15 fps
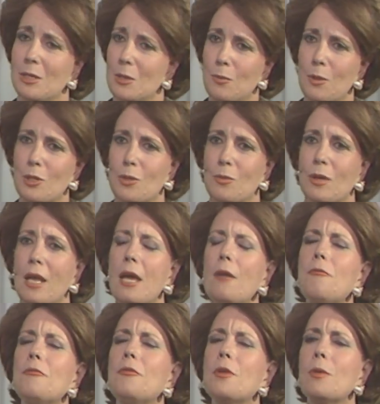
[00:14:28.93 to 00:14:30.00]
possible,
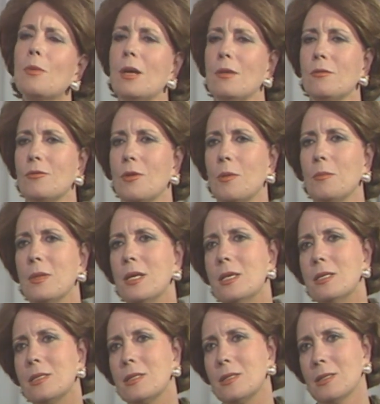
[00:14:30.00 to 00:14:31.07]
everyone from
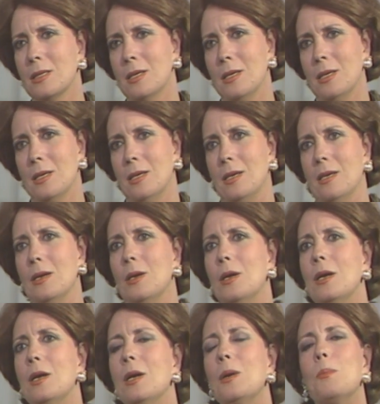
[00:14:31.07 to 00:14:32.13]
his
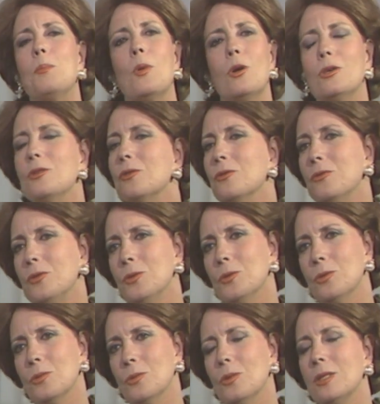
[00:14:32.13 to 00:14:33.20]
point of view
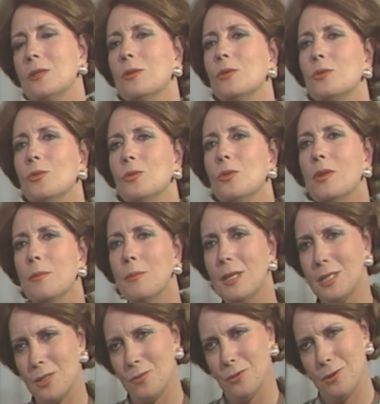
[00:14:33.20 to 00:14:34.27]
wanted to do the
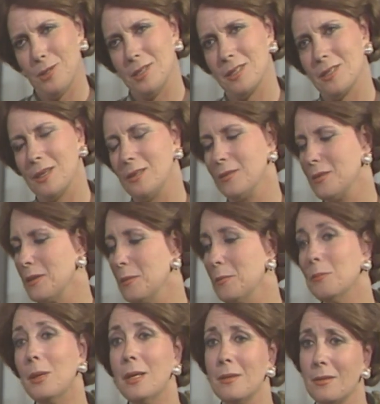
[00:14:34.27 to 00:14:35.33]
best for his country,
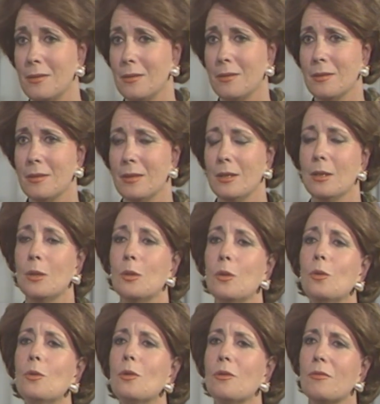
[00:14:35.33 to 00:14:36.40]
but
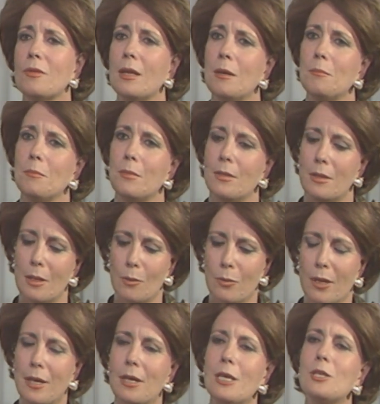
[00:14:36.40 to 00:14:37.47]
all of them, they were
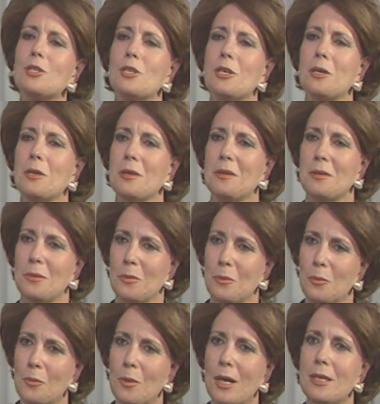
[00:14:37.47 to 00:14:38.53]
reaching
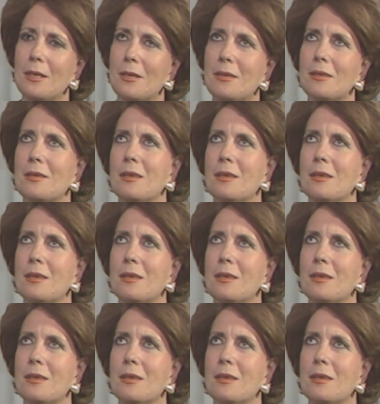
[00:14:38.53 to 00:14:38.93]
one